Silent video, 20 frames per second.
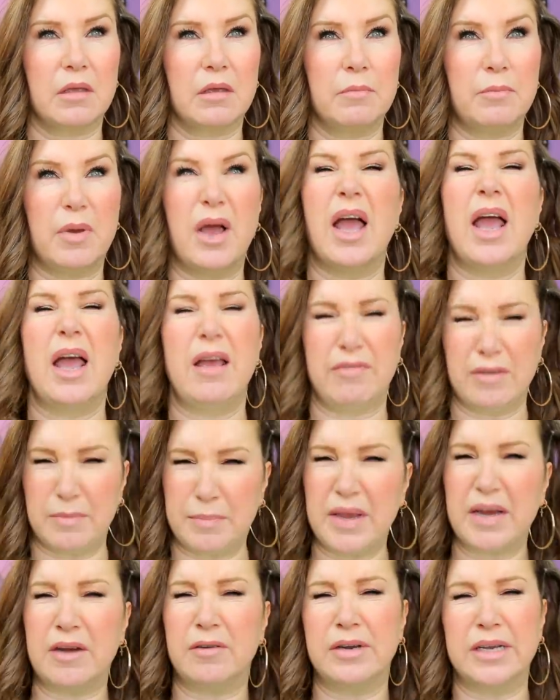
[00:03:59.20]
but heavy
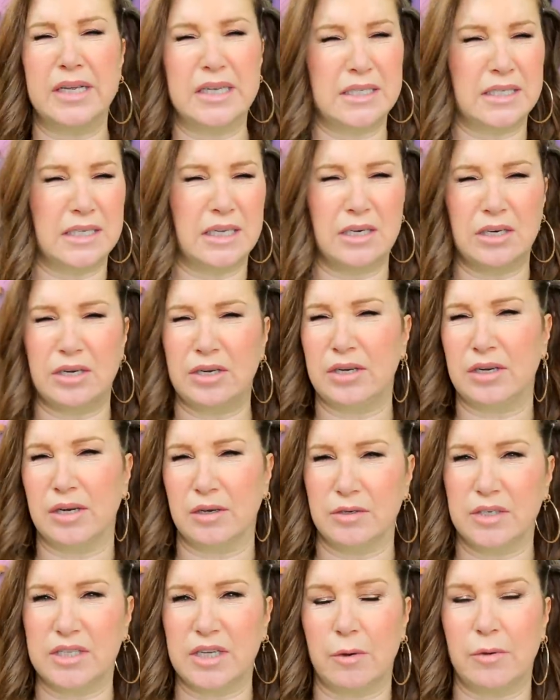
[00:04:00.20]
periods and you
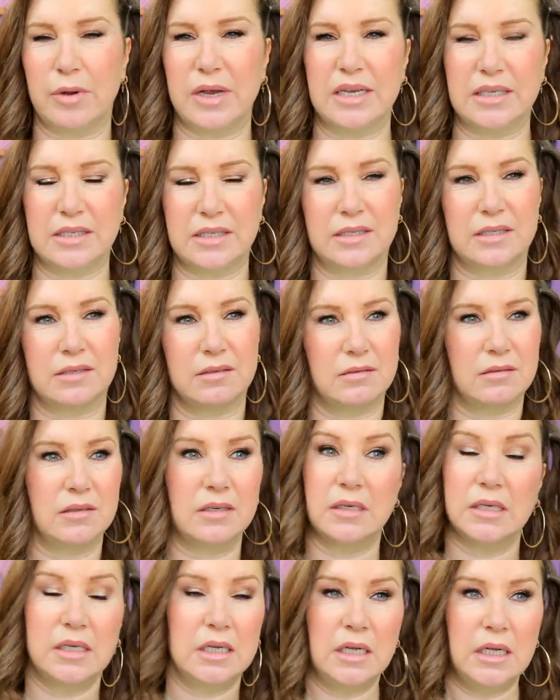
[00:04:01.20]
know so it's
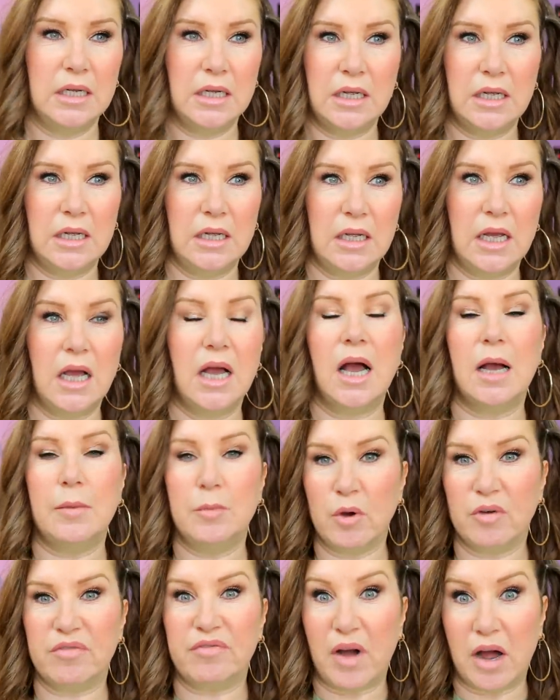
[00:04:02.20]
I'm
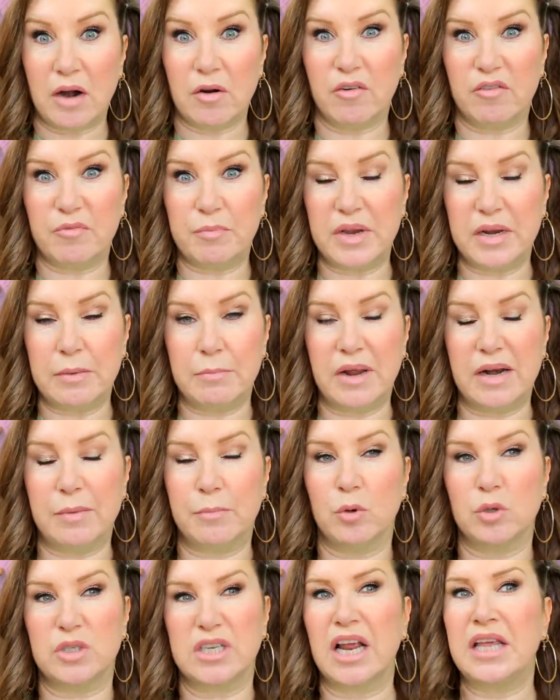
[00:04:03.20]
not far off being
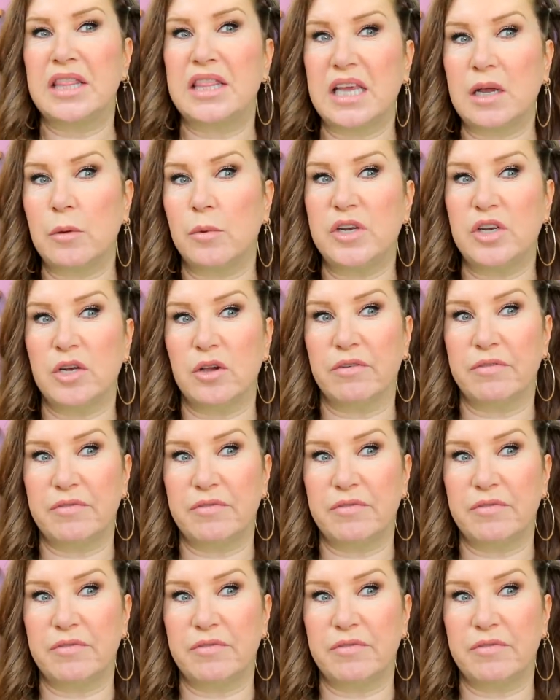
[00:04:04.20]
menopausal. I think when you're